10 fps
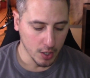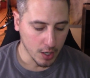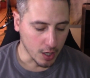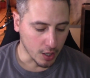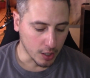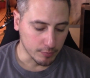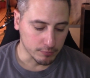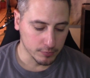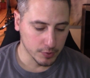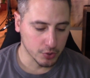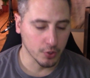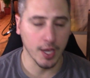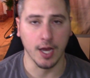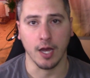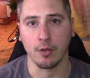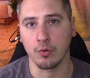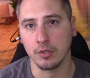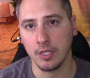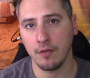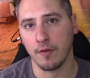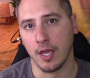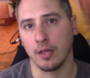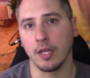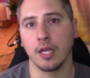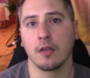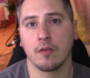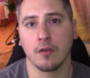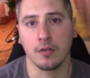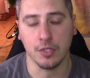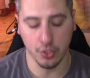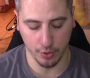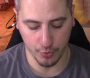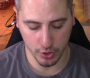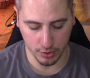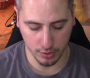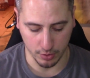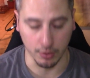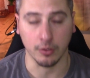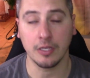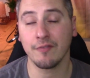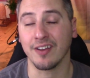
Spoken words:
I will leave a link to the description or leave